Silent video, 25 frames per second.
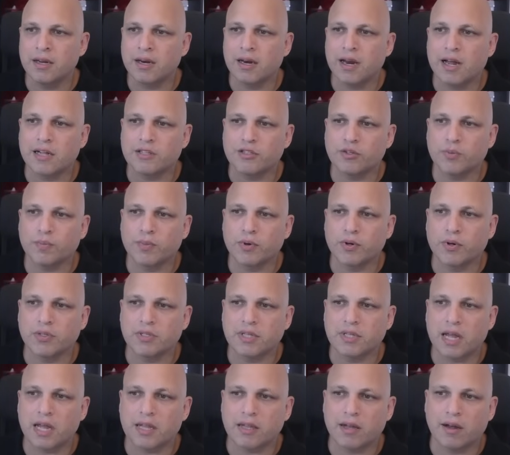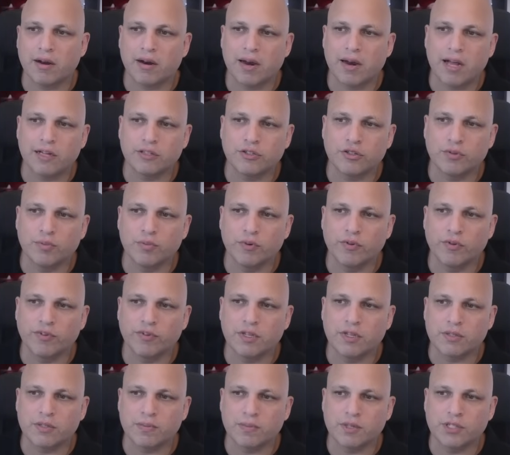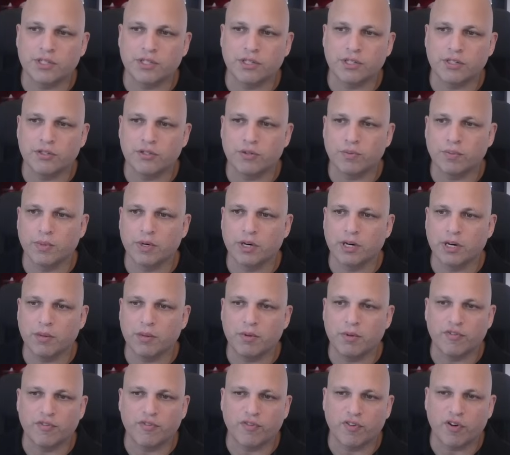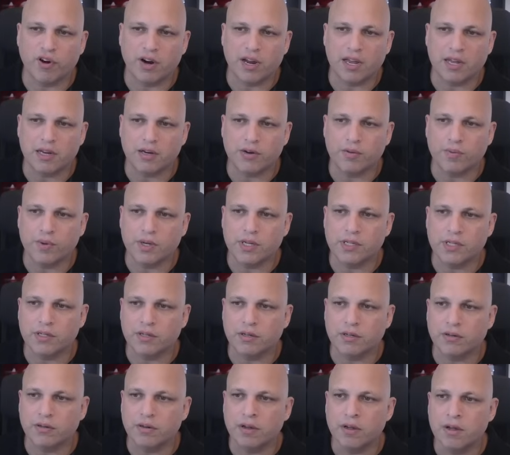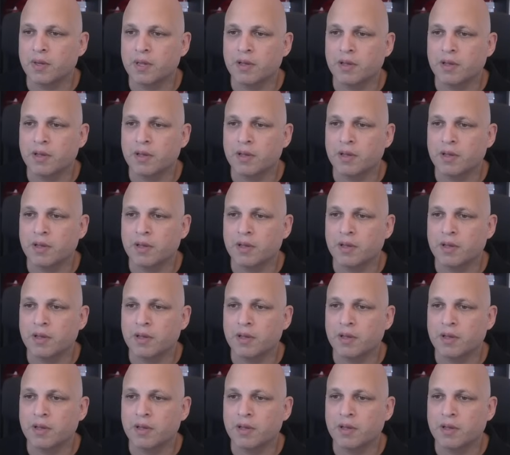Let's suppose that I like to move this machine to Burnaby for any reason,